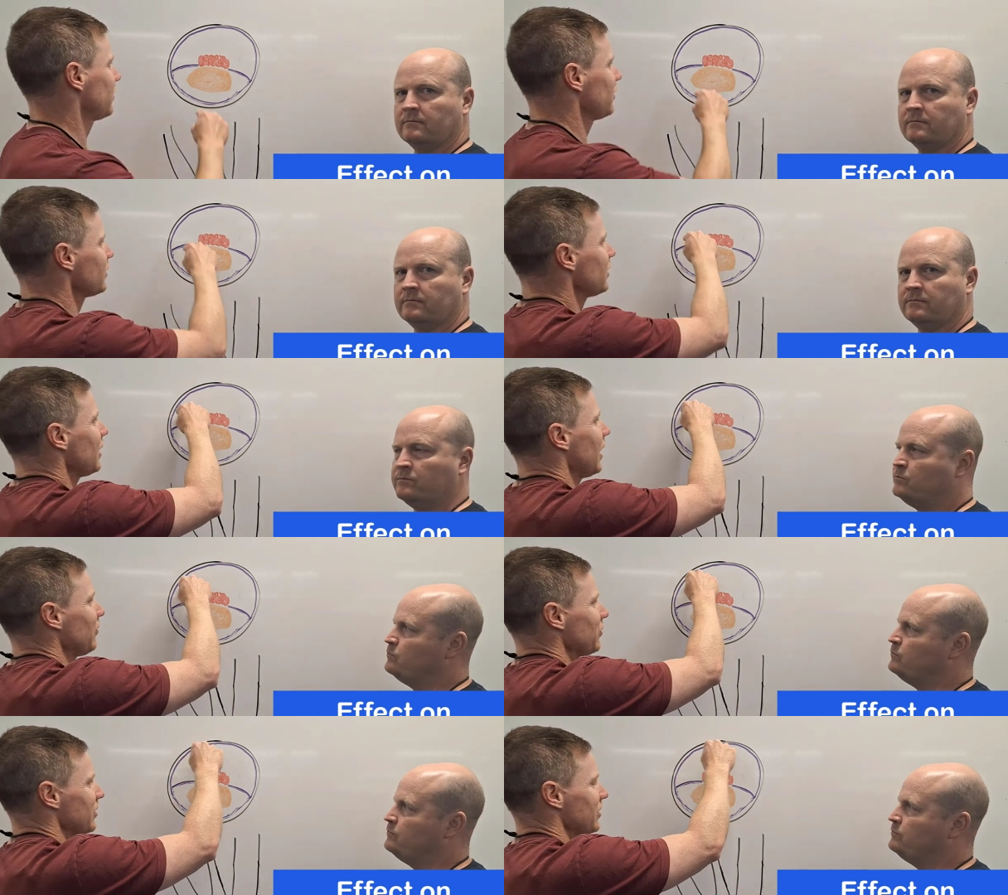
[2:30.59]
Speaker 1: there's
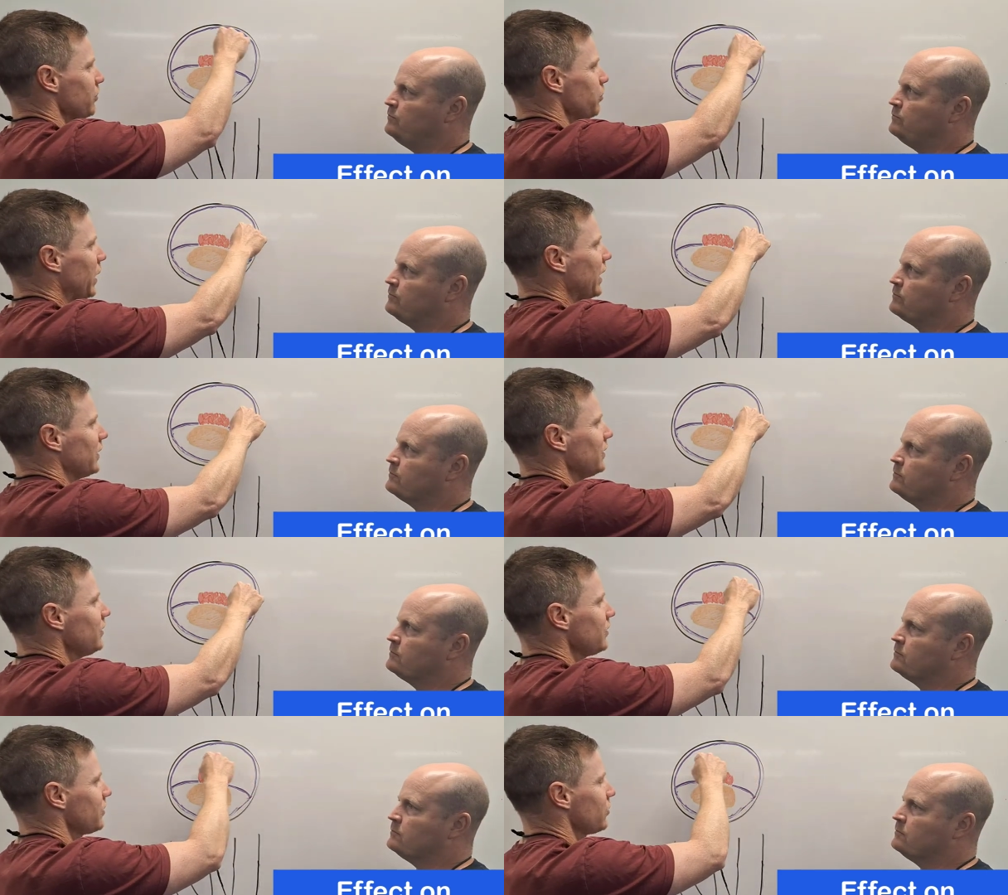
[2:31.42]
enough
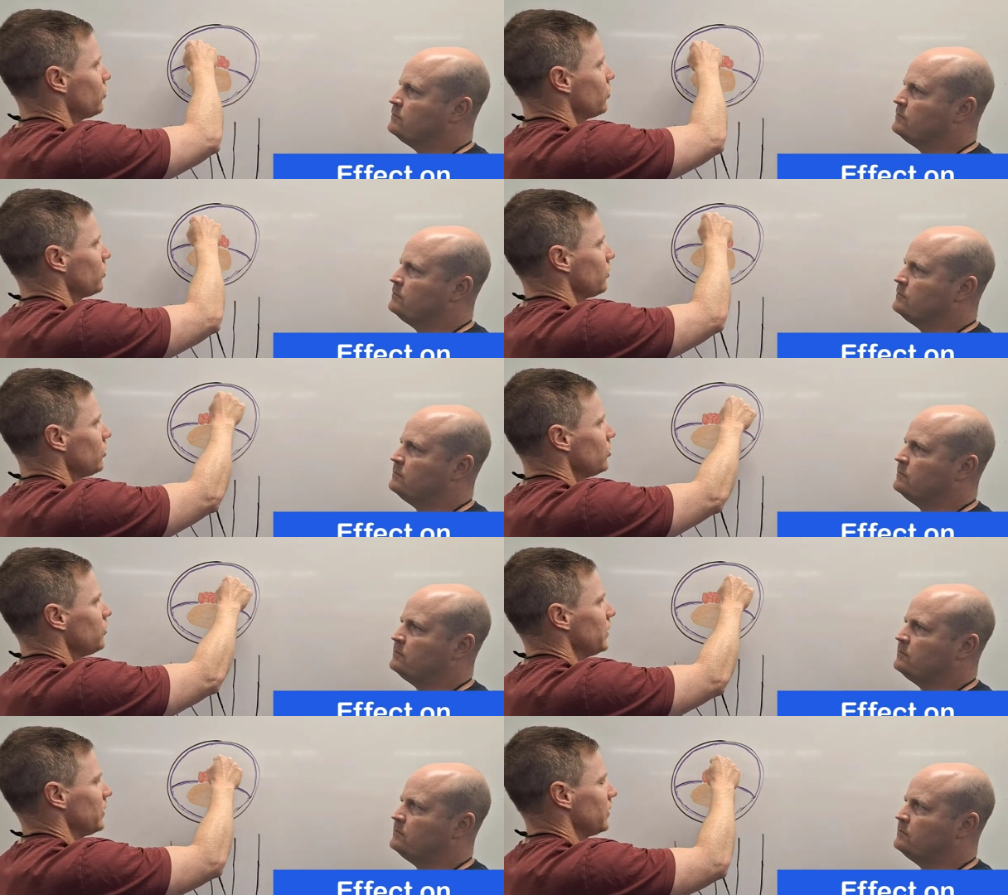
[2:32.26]
space or
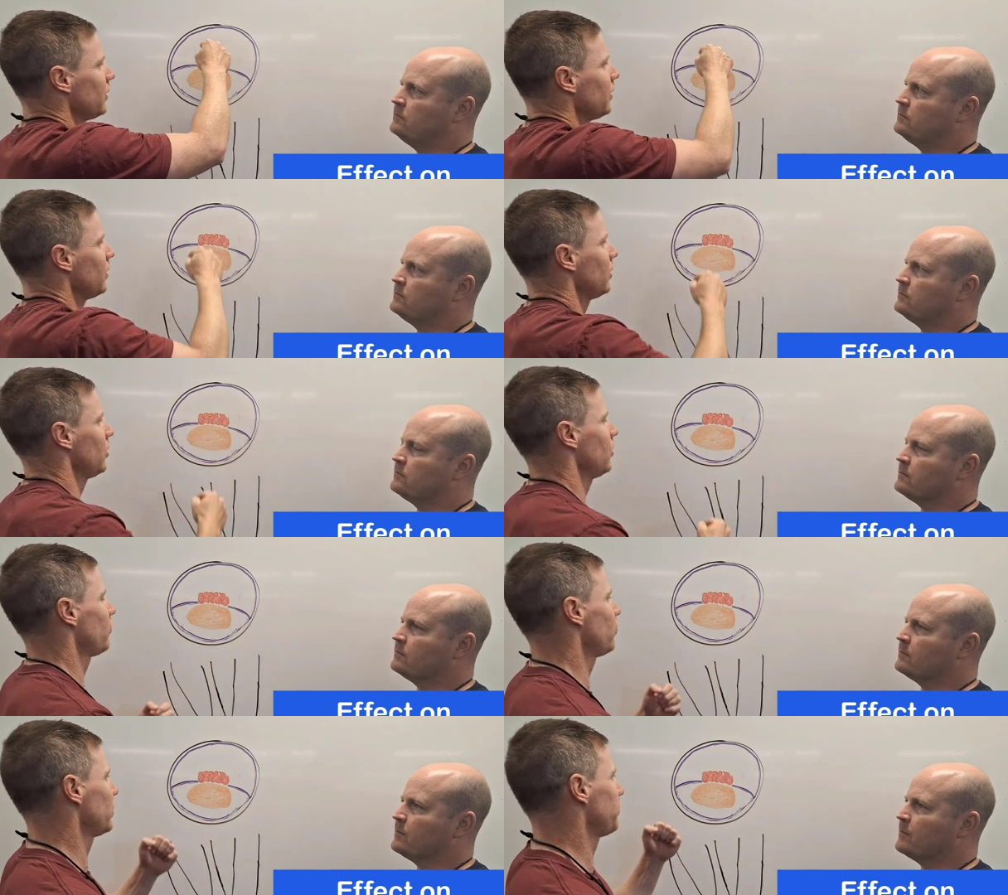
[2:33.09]
lumen
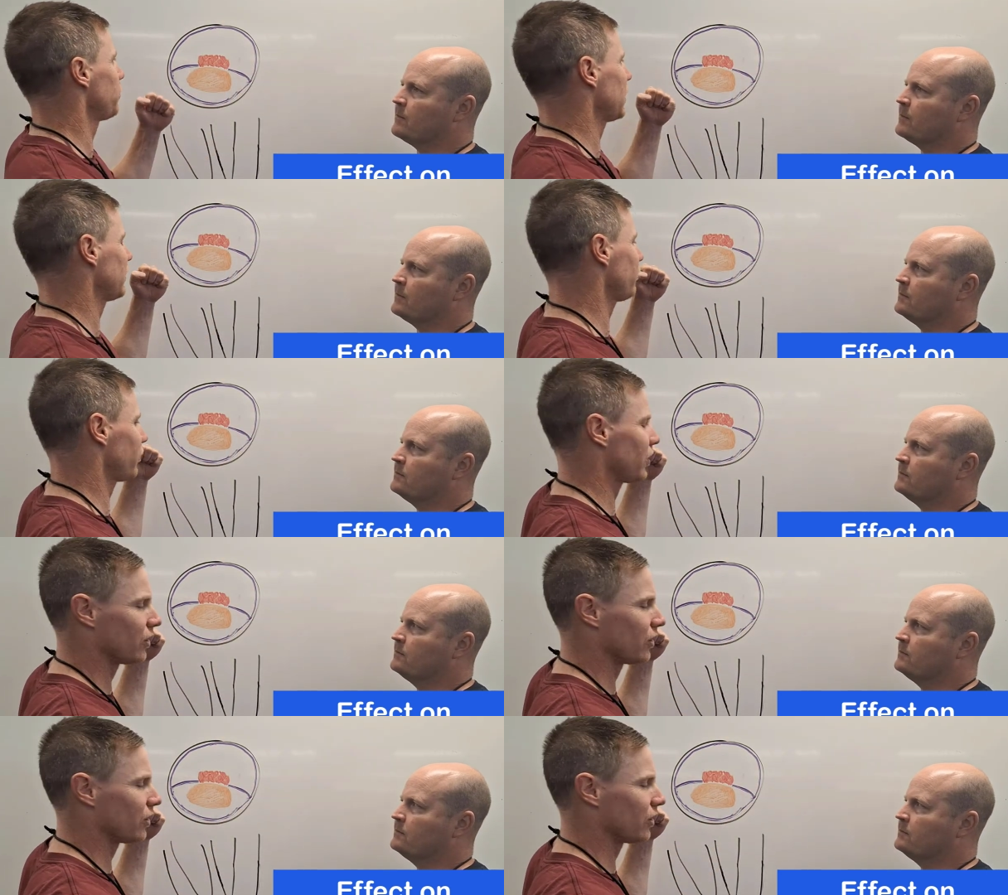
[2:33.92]
for the blood